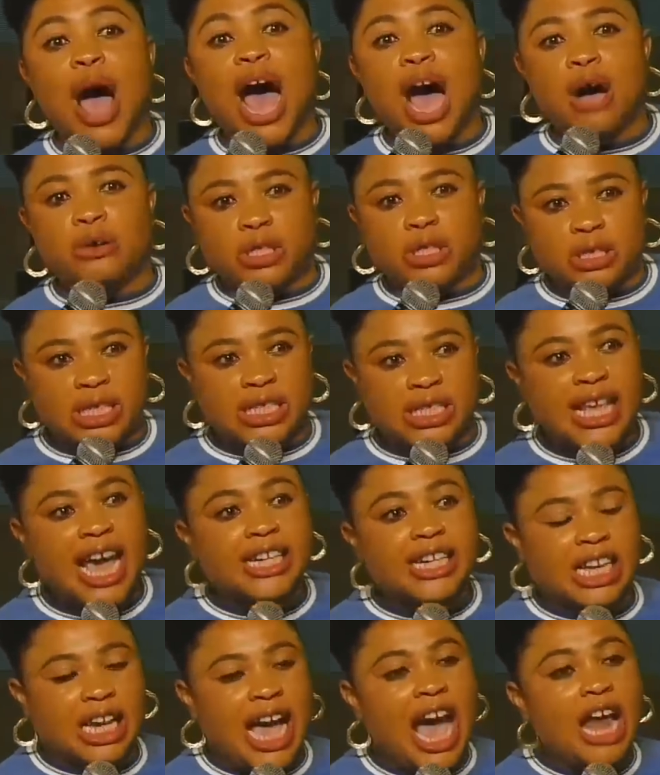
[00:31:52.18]
world, he said,
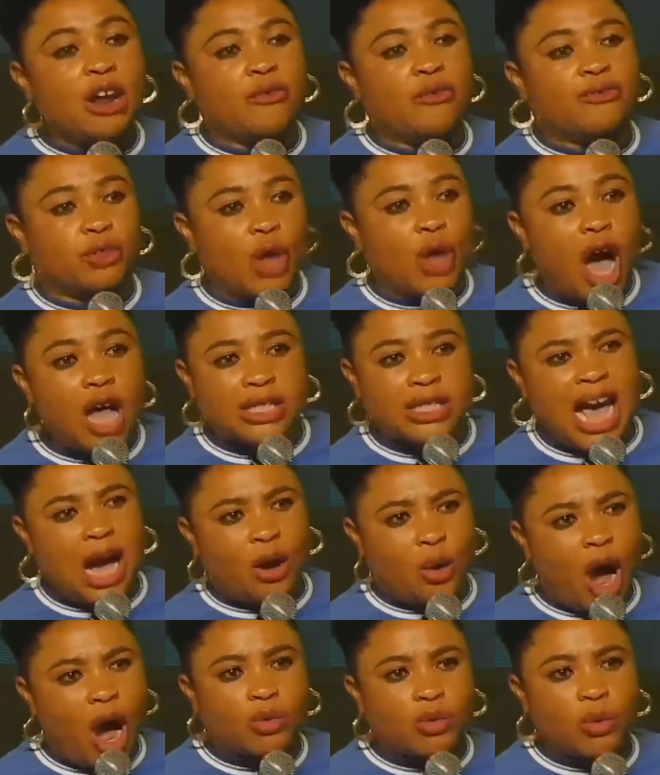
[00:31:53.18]
the kind of doors that
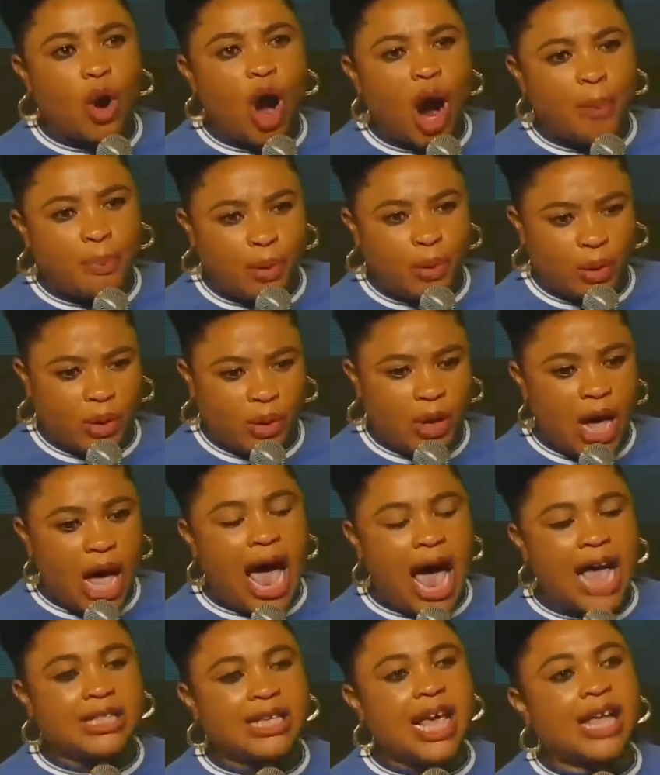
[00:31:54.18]
God will open.
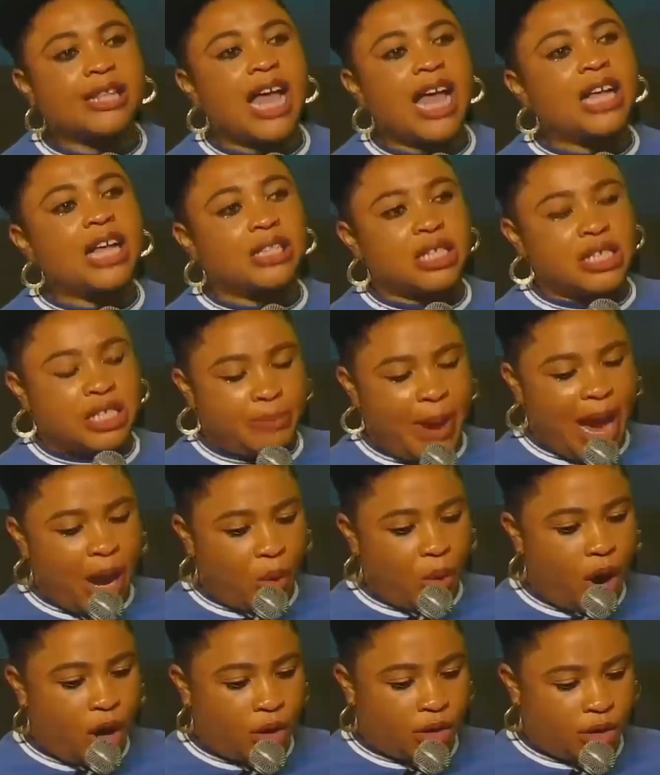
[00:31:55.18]
I said, that is my
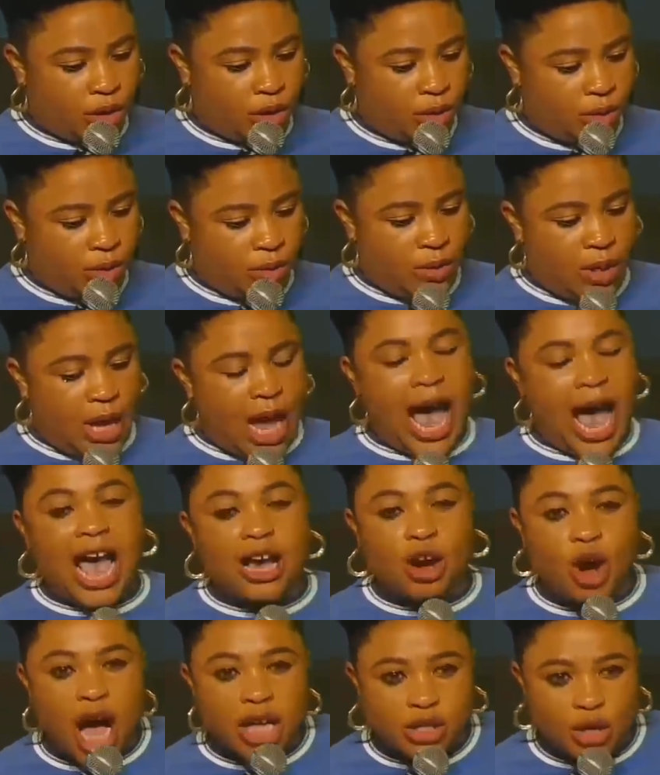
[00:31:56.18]
word. I
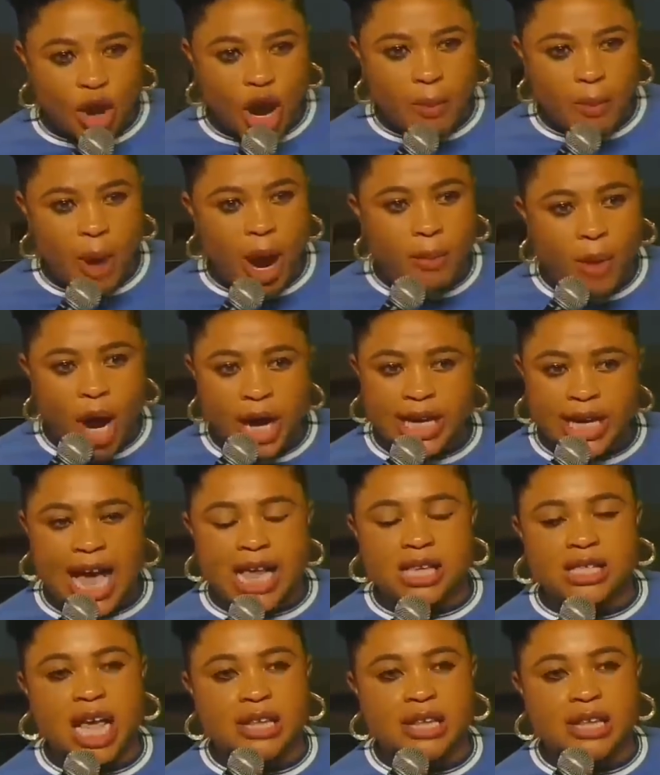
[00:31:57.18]
got home on Monday. I